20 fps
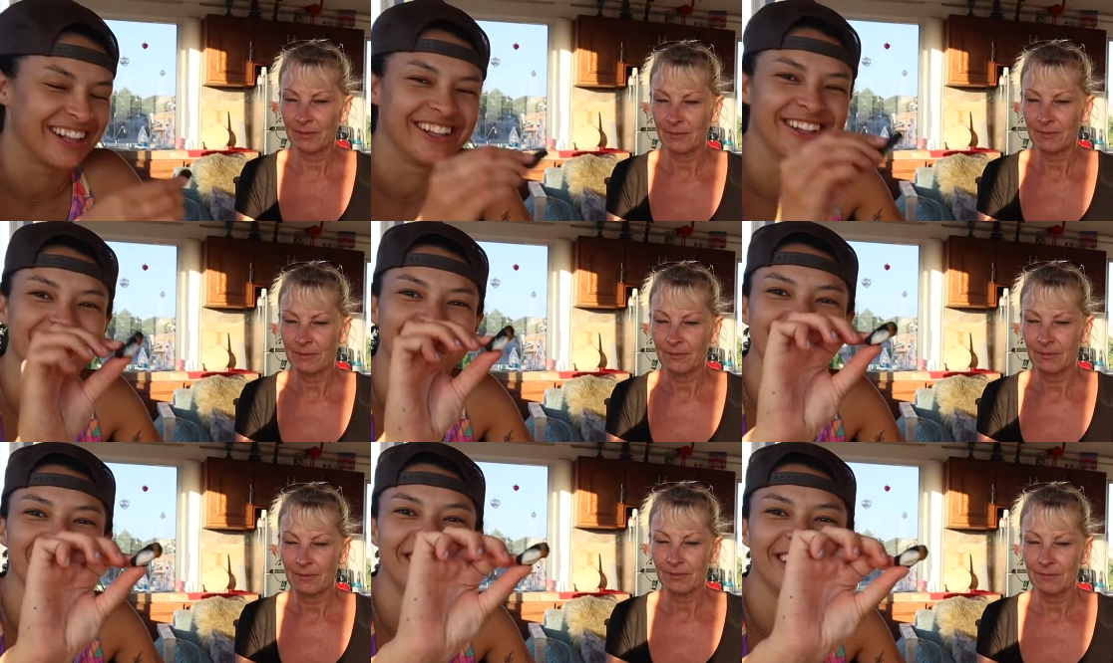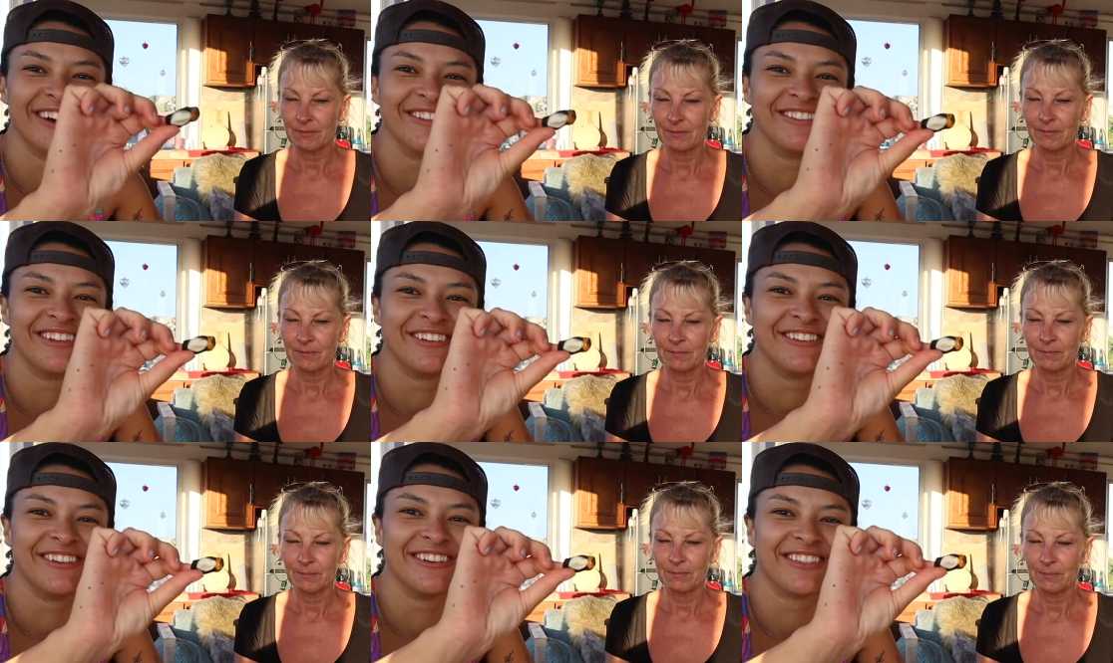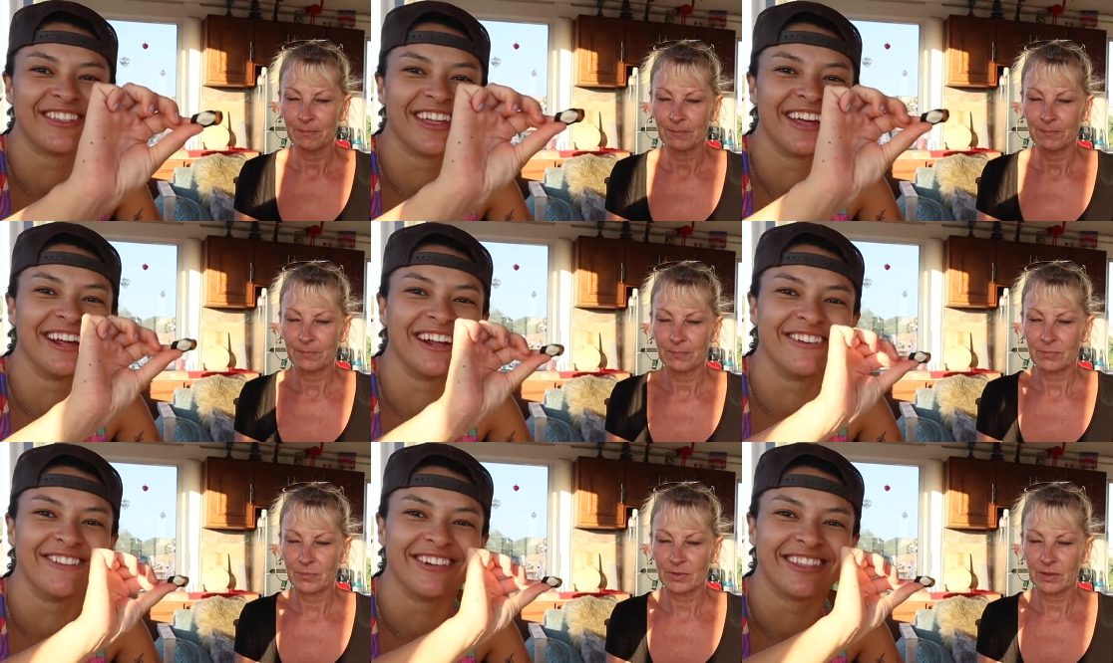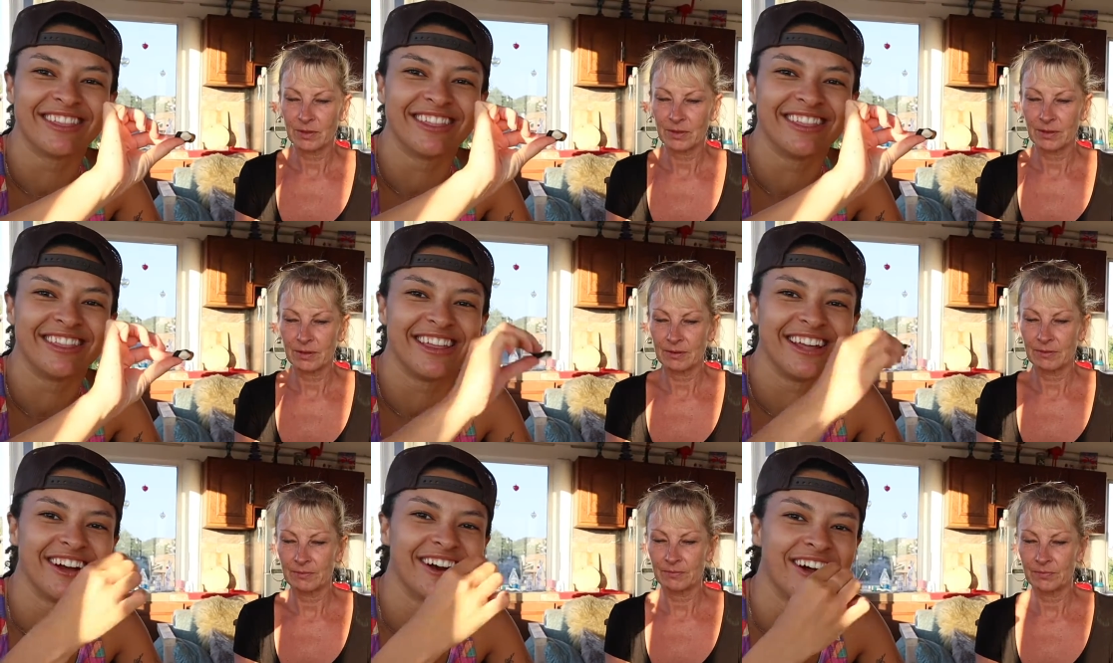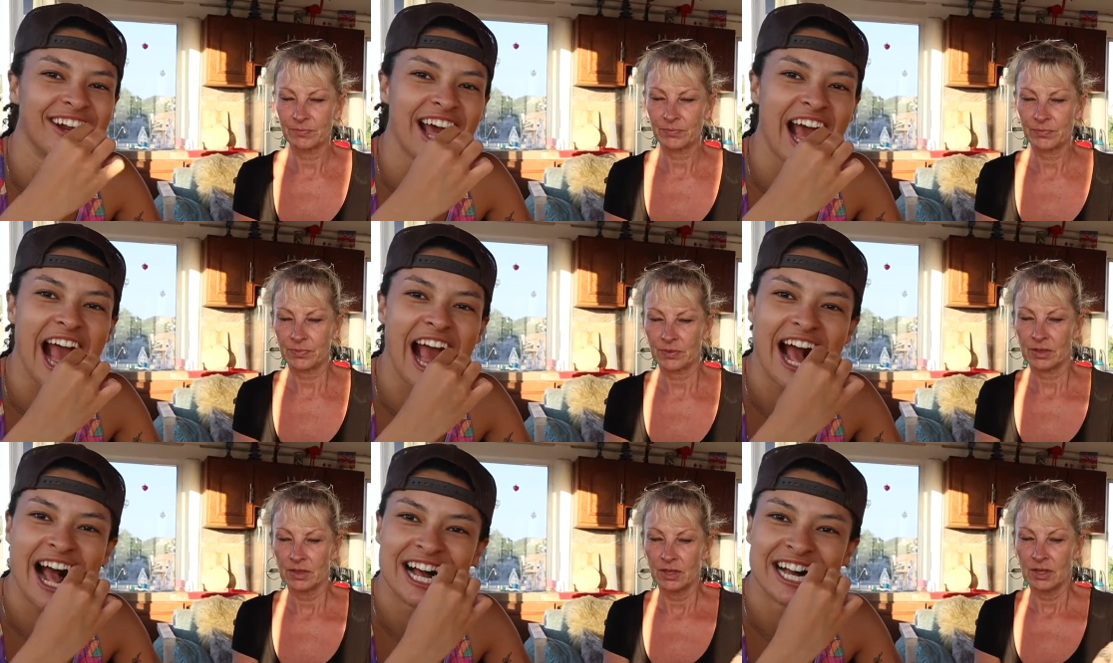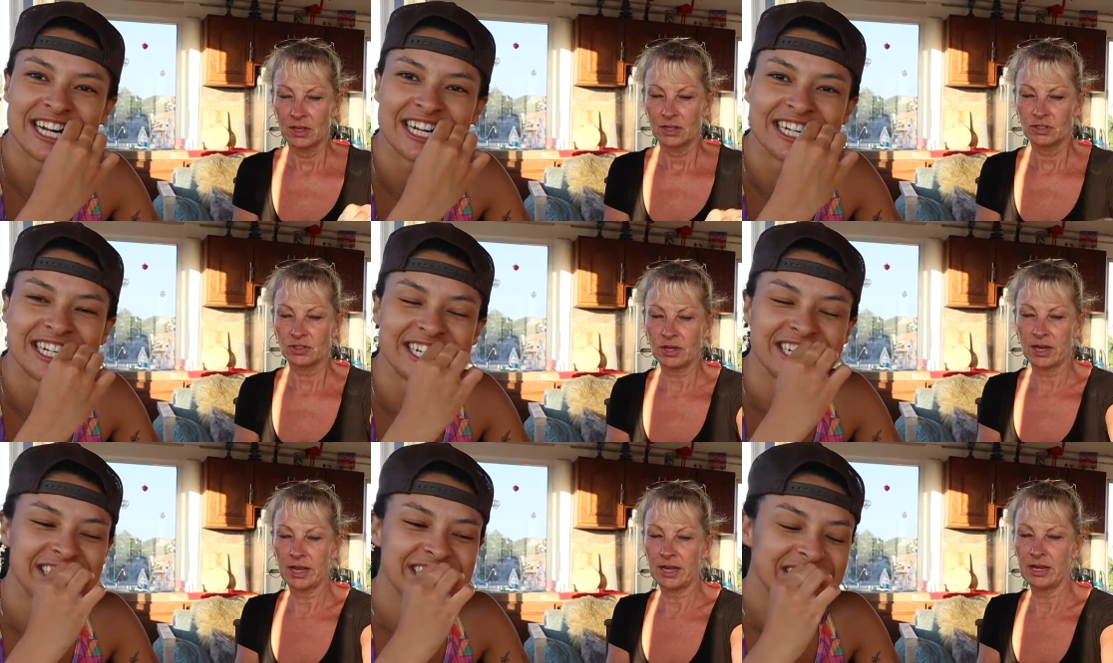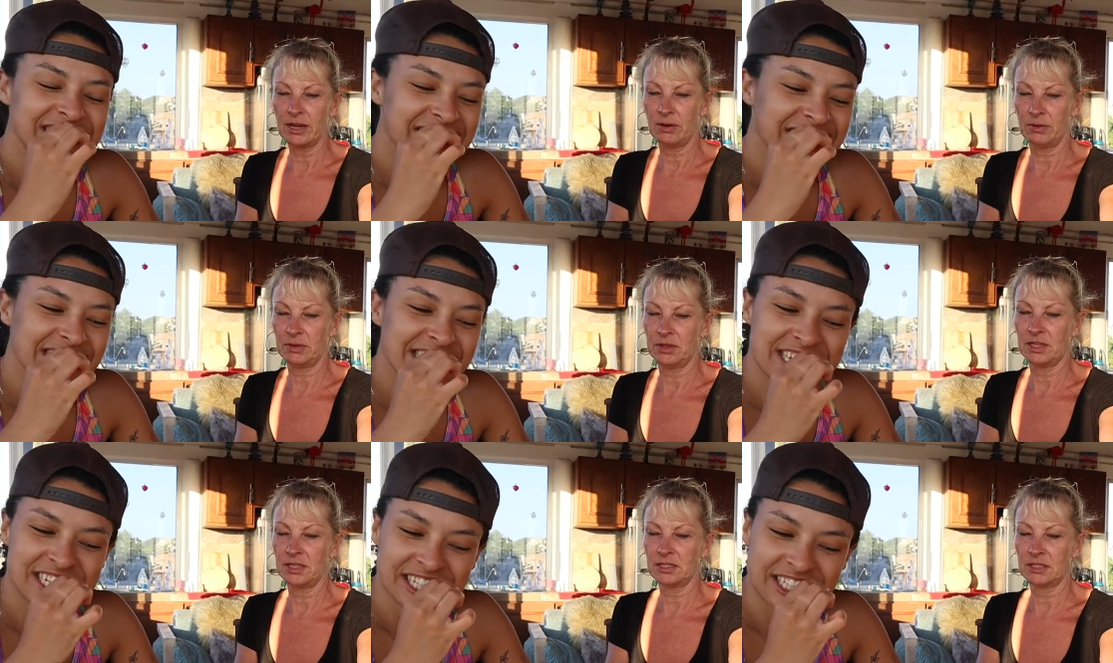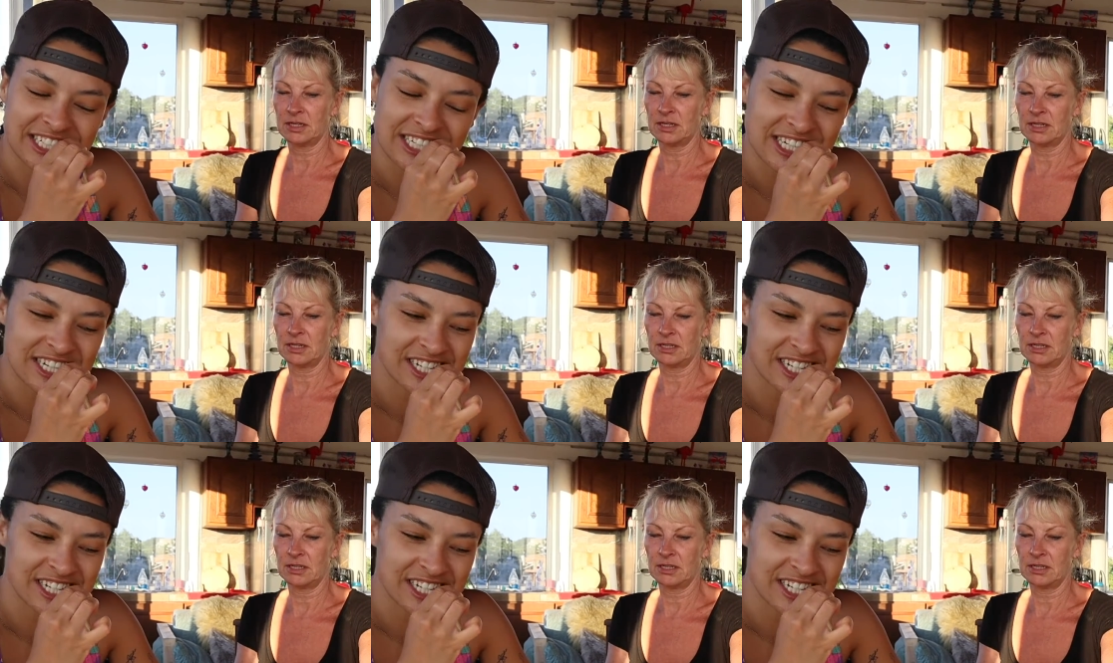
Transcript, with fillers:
Speaker 1: a little gummy thing with oh, thing on it. Not...
Speaker 2: Try it here with this
Speaker 1: on